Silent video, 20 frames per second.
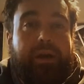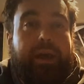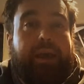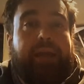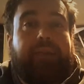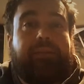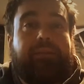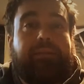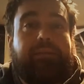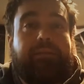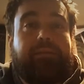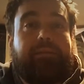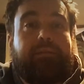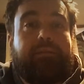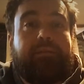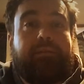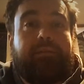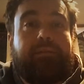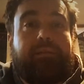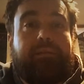and
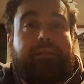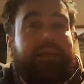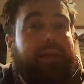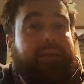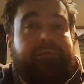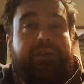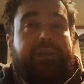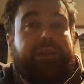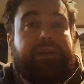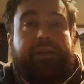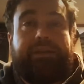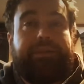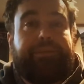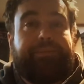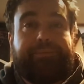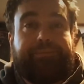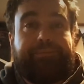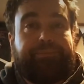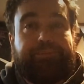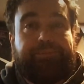David didn't.